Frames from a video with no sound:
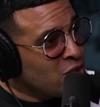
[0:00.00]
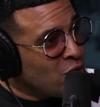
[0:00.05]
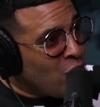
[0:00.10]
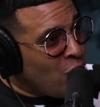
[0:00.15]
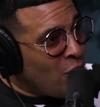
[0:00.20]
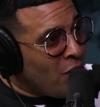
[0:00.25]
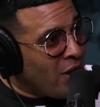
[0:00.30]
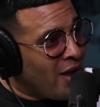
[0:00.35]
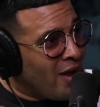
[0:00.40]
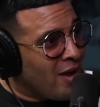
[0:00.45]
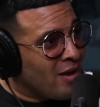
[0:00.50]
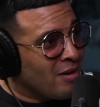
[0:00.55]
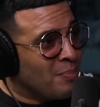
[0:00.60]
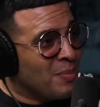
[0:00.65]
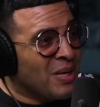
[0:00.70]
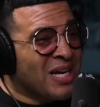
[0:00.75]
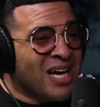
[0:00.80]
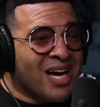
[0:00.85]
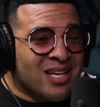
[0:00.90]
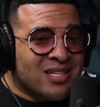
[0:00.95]
So go
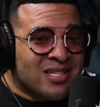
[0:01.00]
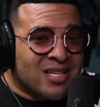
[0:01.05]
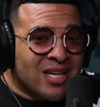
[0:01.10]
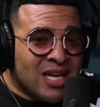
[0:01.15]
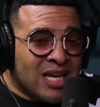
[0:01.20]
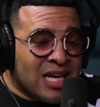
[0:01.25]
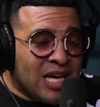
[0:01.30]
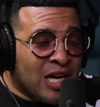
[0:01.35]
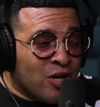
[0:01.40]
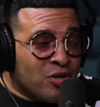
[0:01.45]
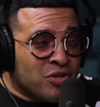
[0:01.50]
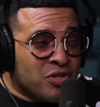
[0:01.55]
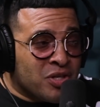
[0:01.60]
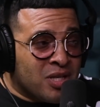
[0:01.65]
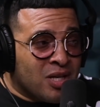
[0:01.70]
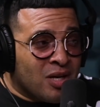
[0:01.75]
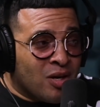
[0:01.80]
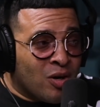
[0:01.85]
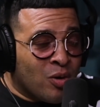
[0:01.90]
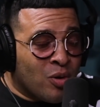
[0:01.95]
ahead because here's the
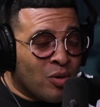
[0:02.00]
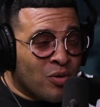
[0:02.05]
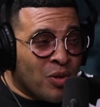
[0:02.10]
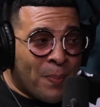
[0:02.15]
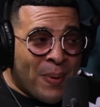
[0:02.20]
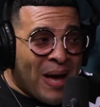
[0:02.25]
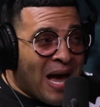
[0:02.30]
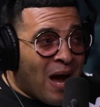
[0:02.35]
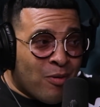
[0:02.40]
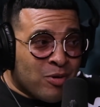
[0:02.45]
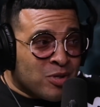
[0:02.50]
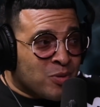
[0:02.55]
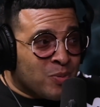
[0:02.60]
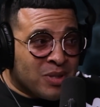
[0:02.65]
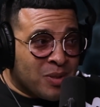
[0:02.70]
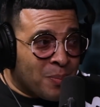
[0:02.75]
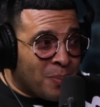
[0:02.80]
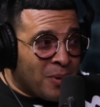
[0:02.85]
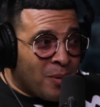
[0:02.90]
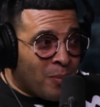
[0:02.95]
deal: the power's
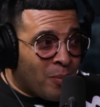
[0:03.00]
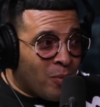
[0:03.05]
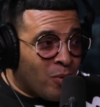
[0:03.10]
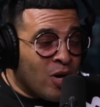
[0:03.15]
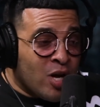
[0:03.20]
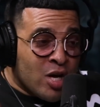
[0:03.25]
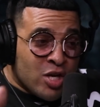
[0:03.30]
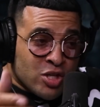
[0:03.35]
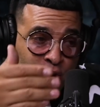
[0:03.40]
with the people.